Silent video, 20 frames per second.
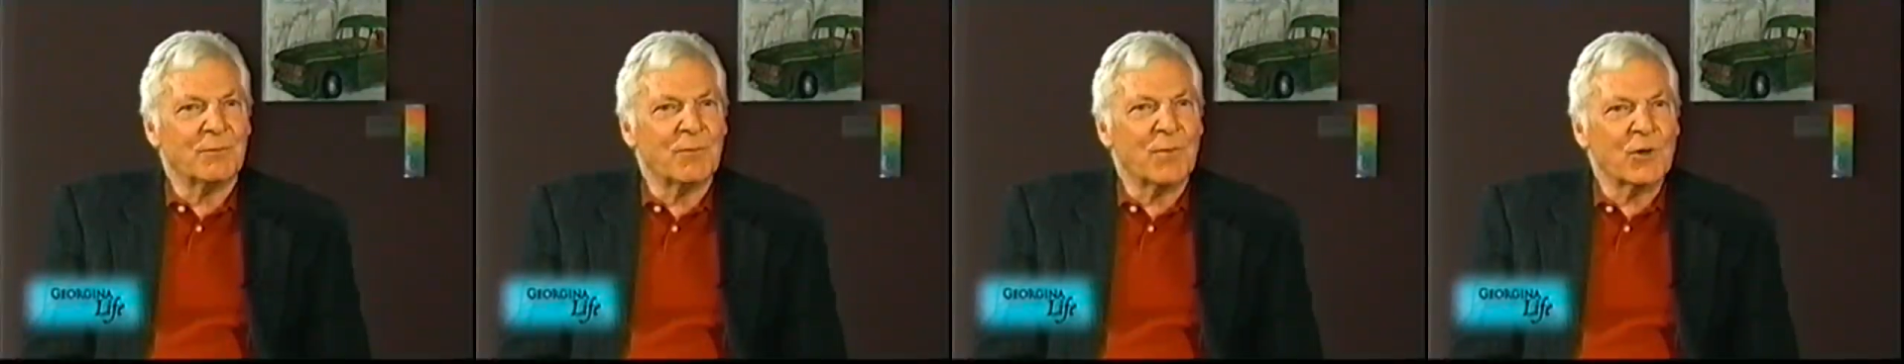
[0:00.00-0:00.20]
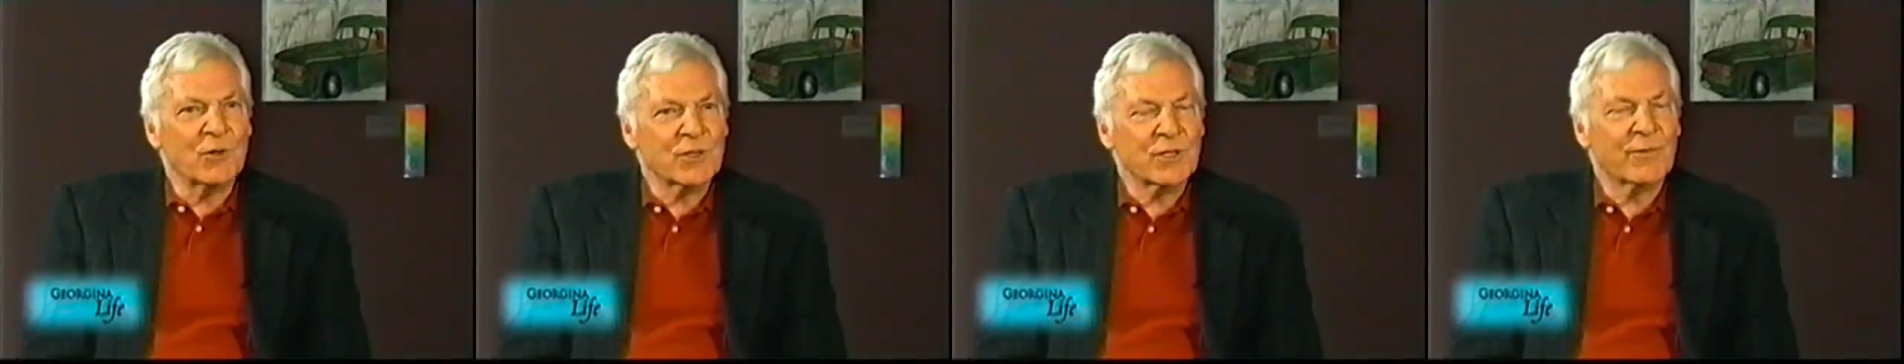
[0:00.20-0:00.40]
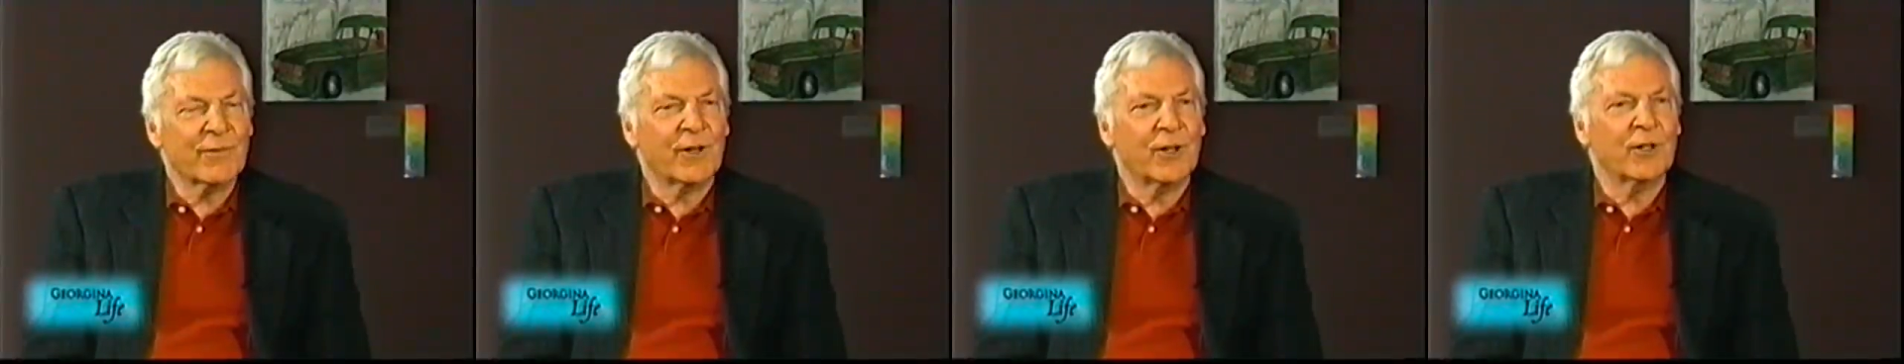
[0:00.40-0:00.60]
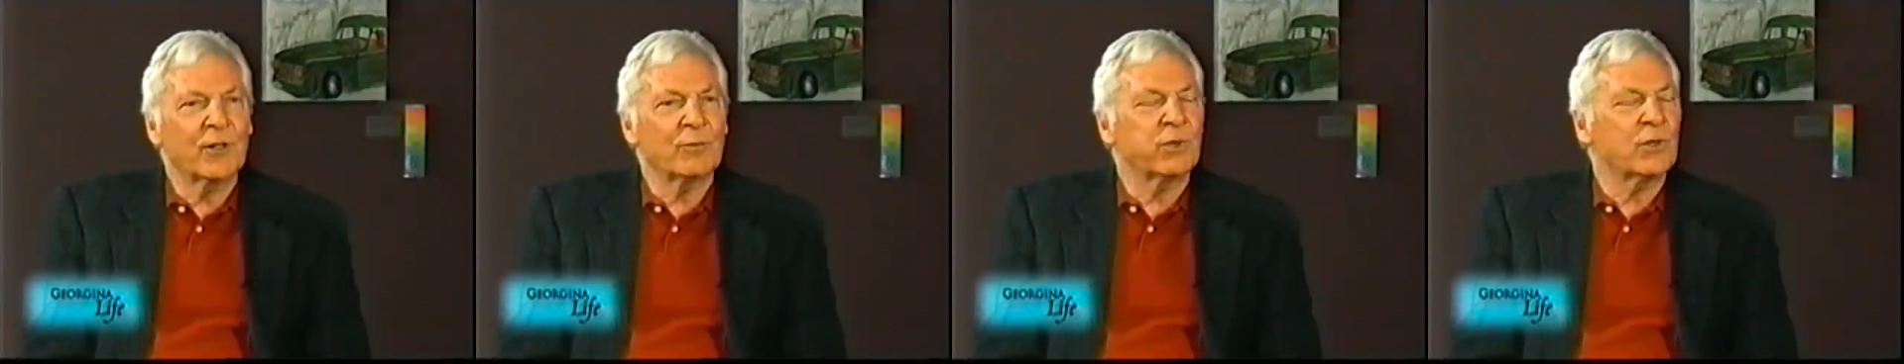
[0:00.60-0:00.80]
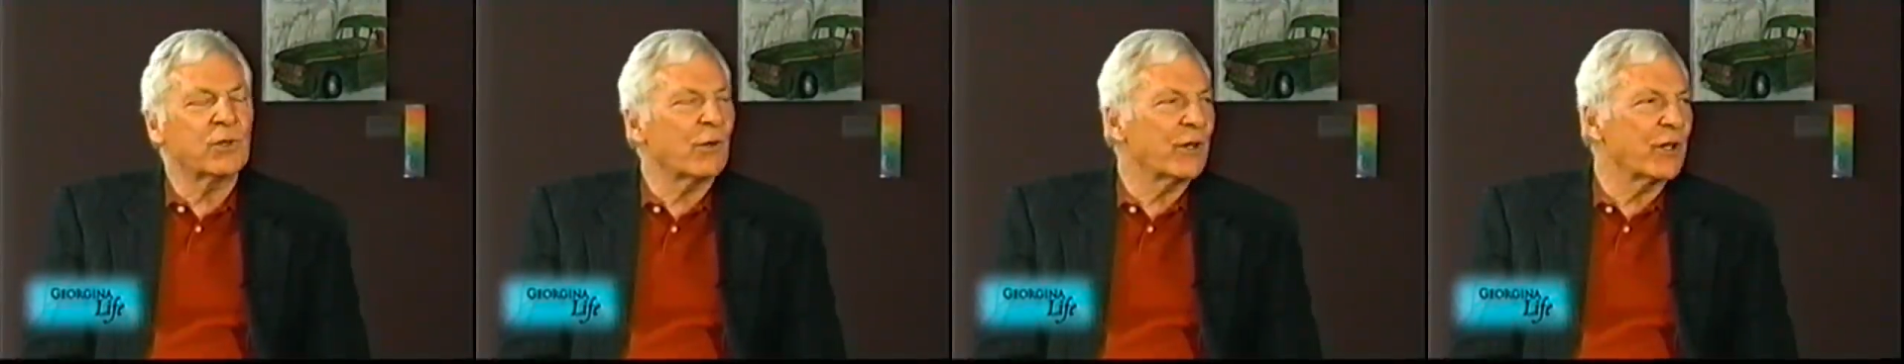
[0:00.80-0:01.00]
Most of our
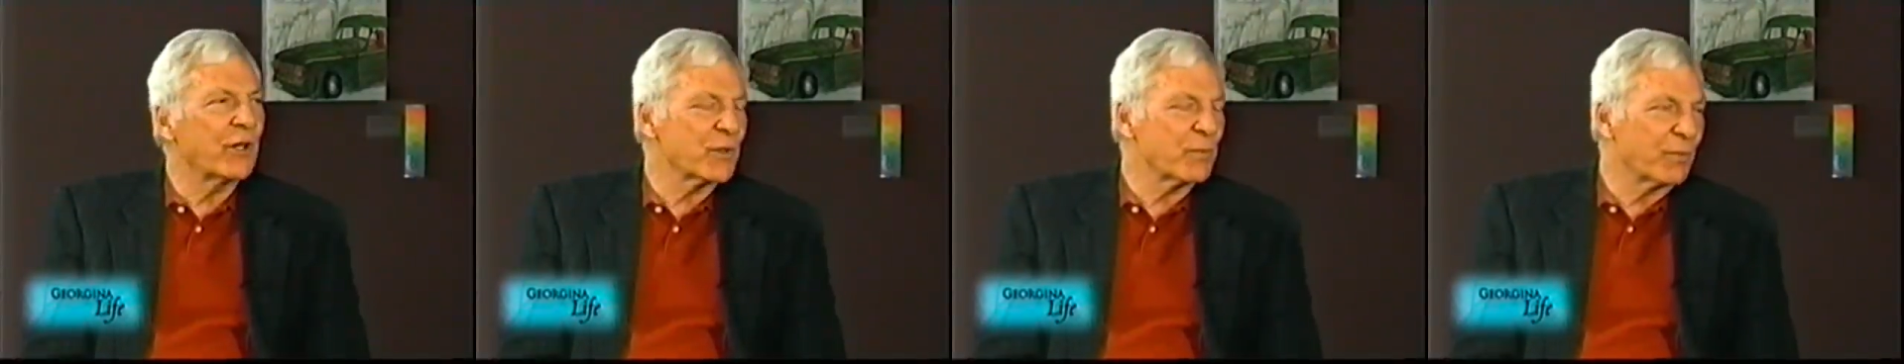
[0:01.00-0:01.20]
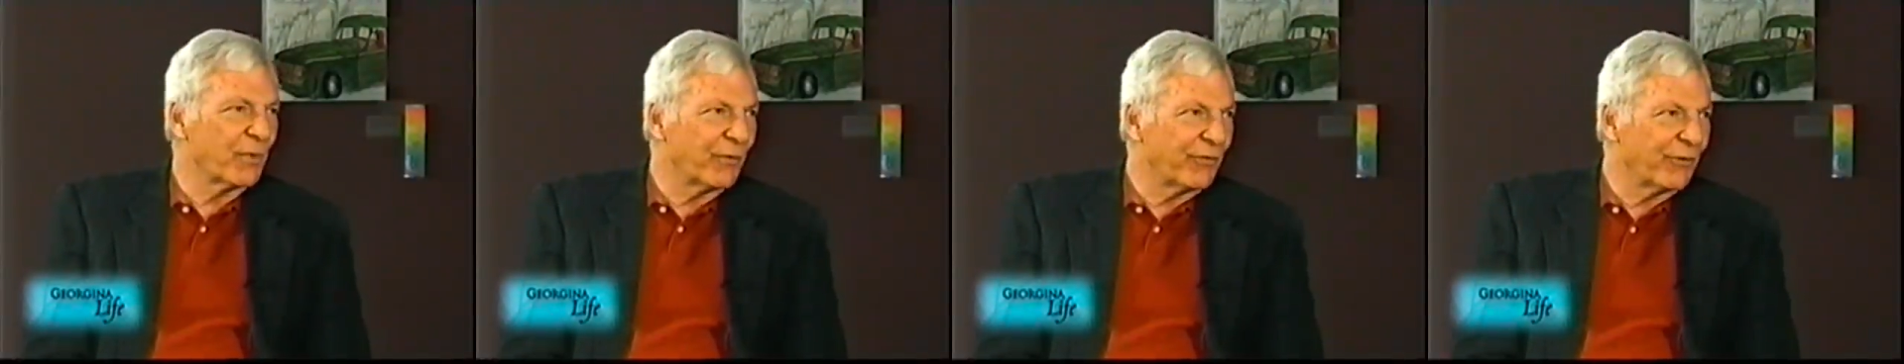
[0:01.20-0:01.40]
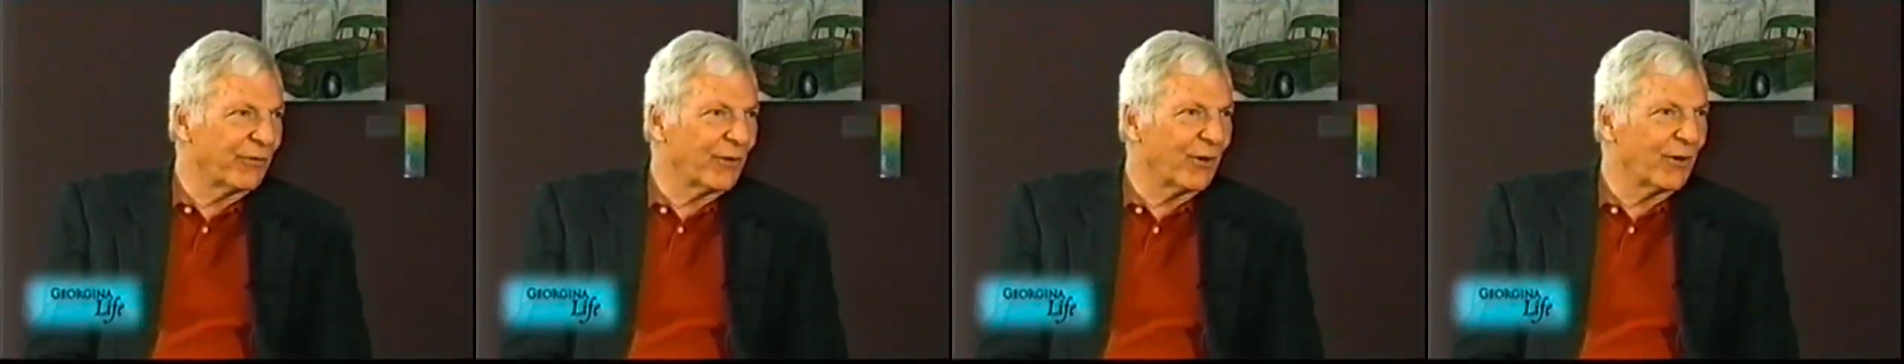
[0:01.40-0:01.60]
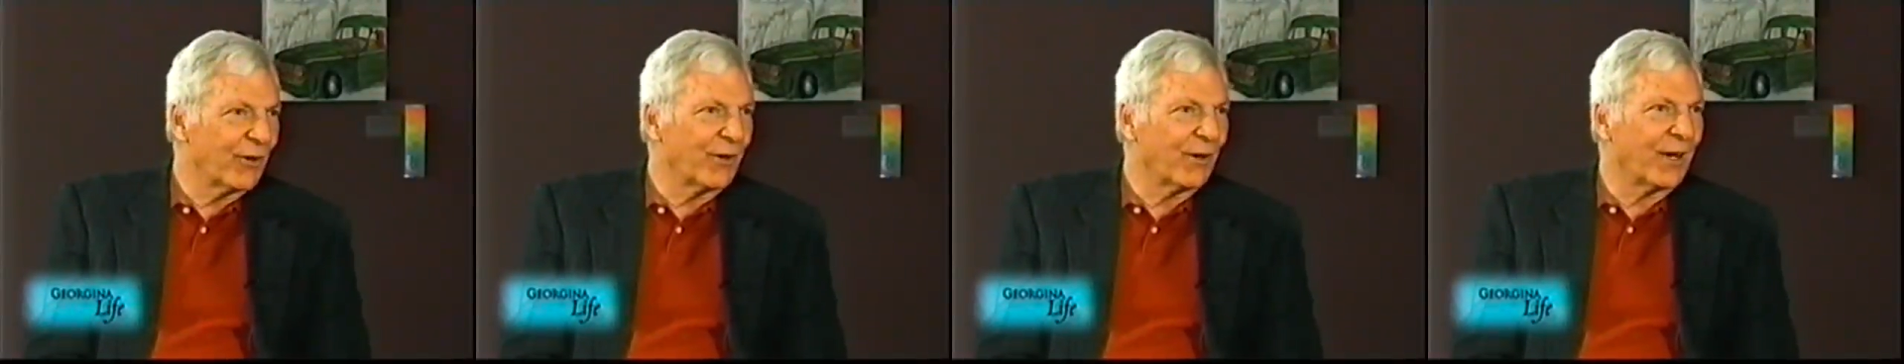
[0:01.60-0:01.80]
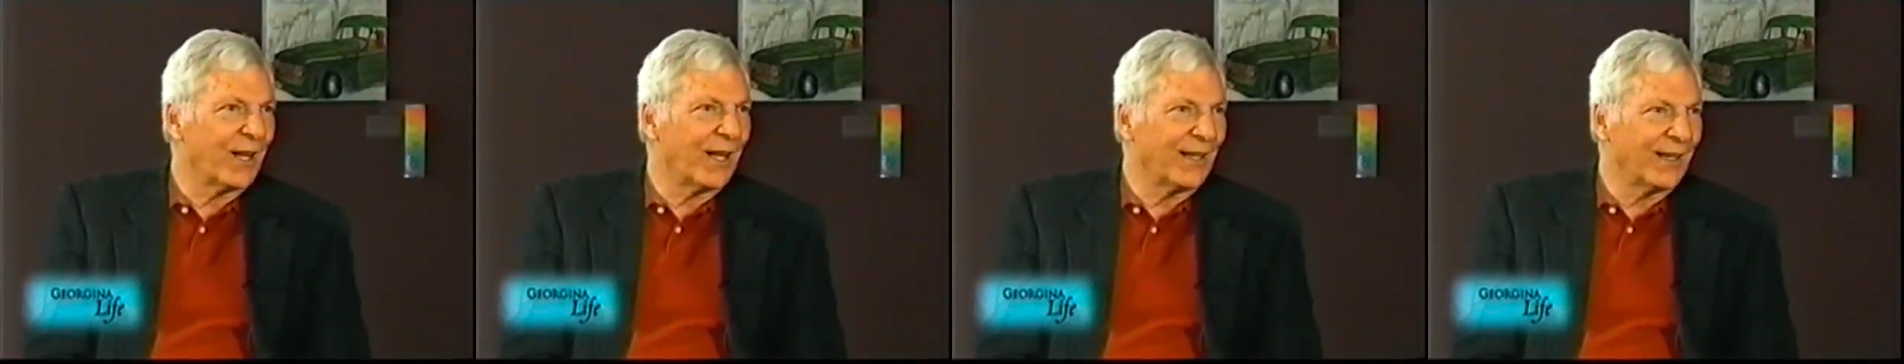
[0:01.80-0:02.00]
employers
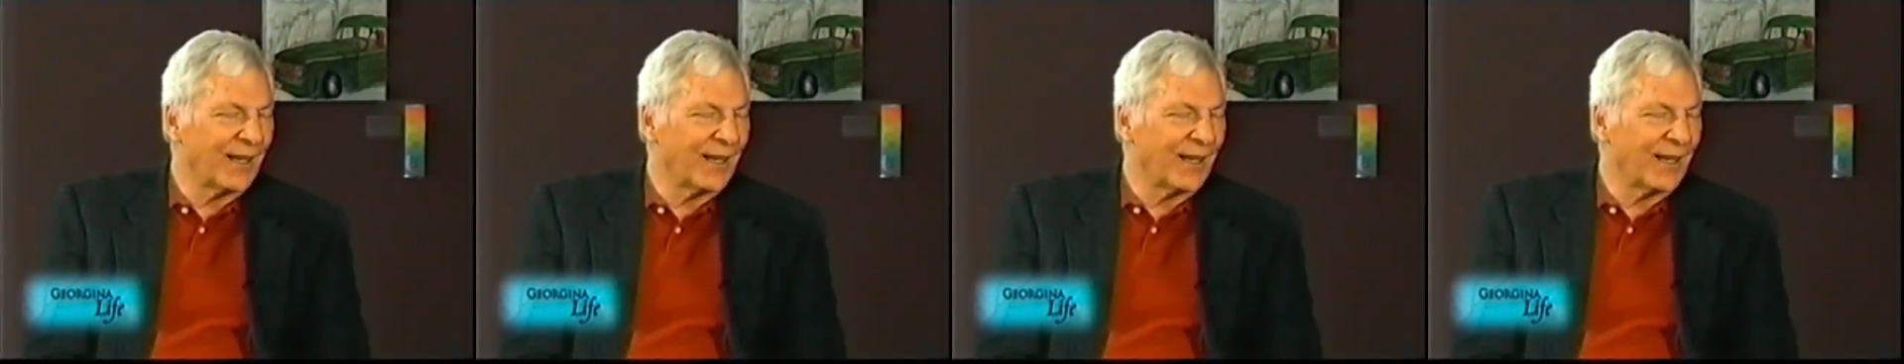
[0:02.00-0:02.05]
prefer